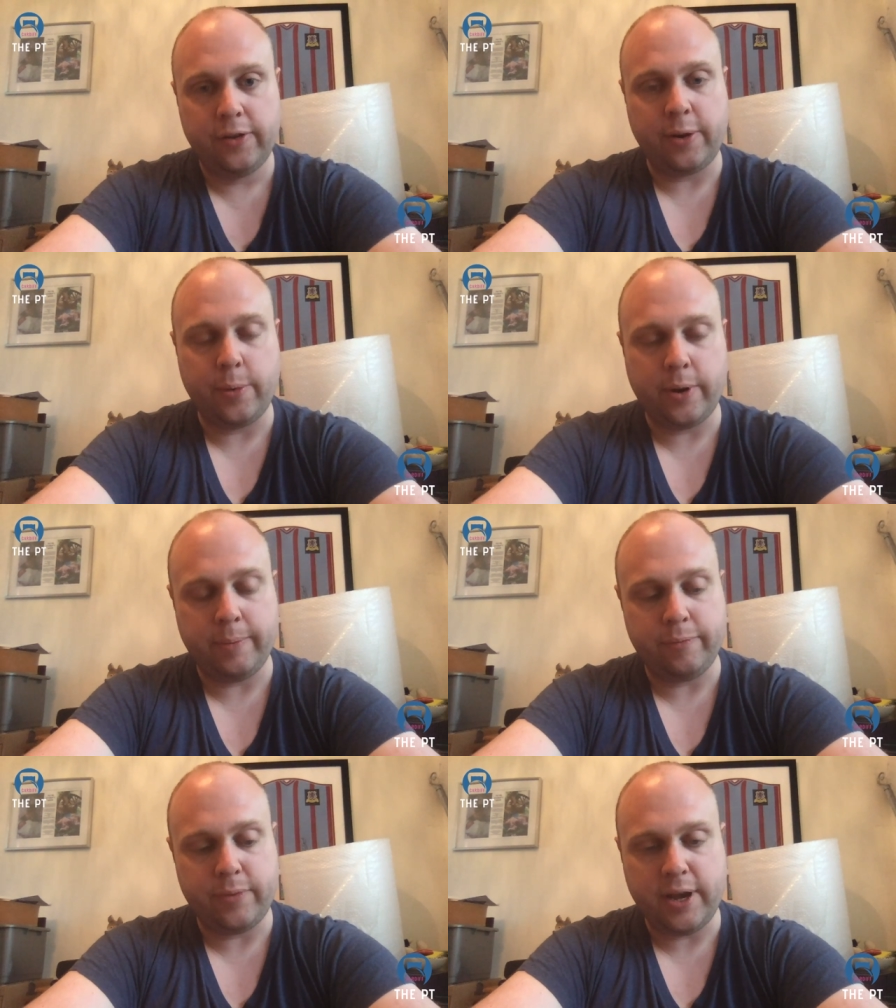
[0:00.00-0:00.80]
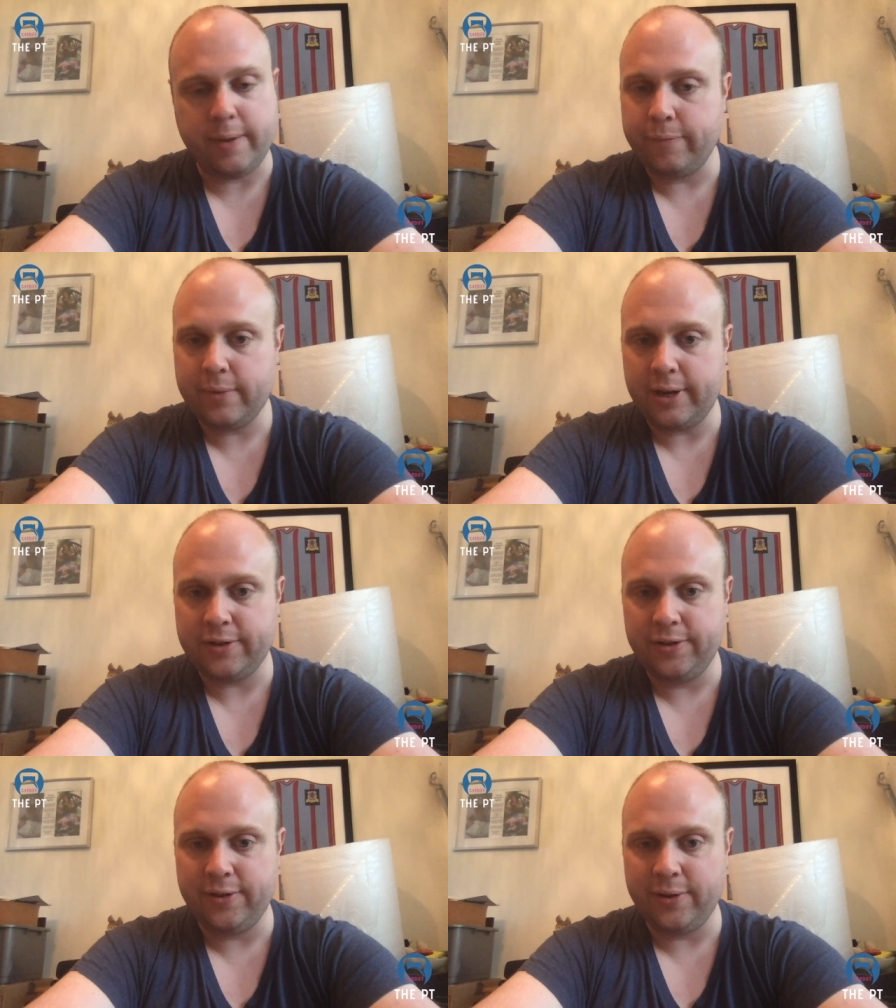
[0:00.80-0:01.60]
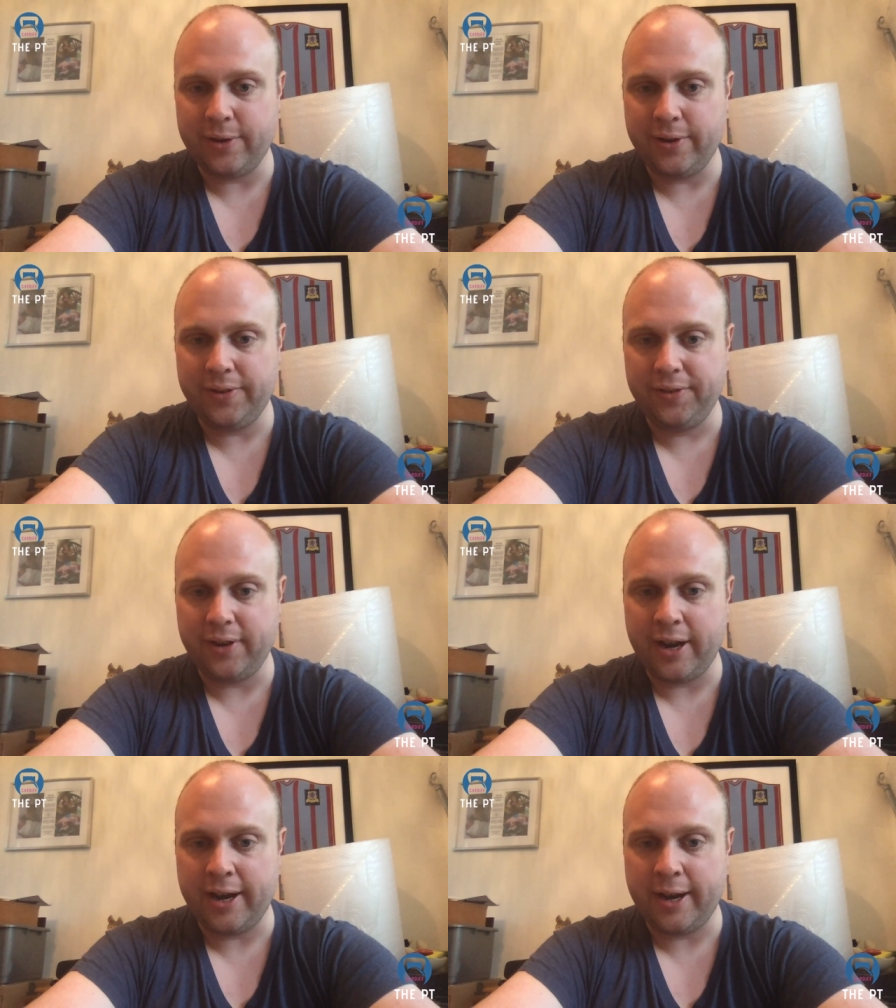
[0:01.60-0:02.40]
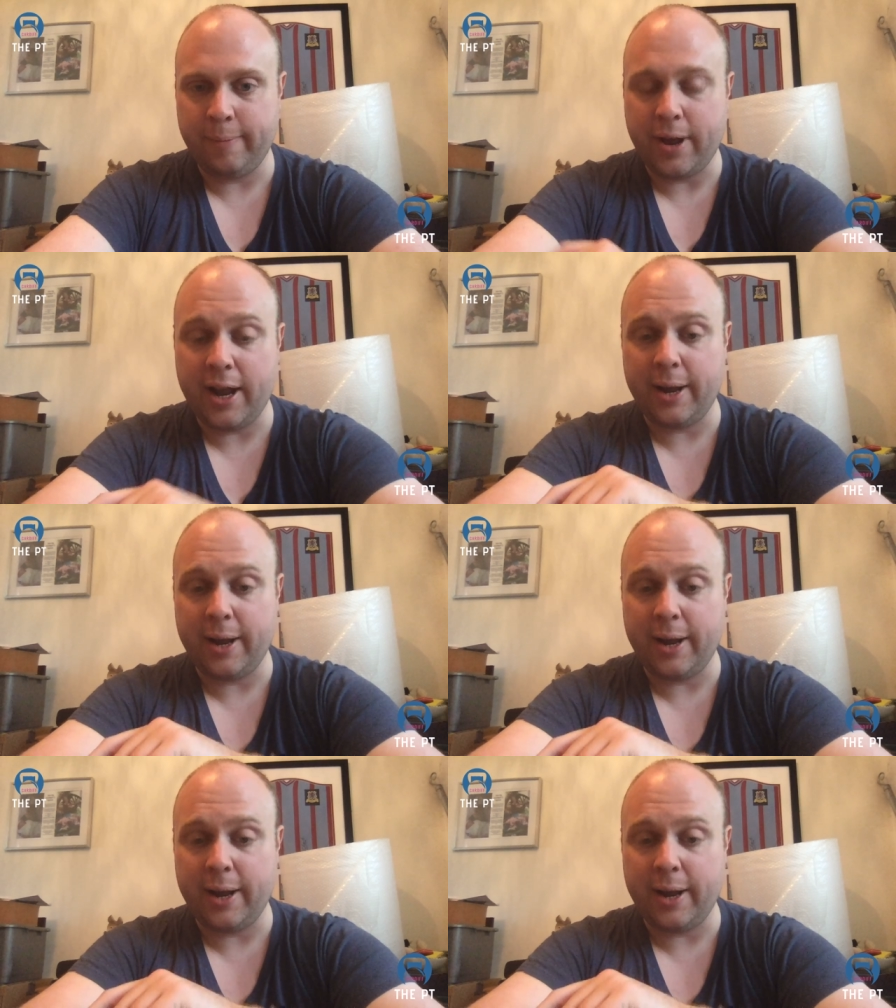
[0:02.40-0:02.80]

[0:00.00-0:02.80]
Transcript: So um, yeah, catch you soon, guys. Um,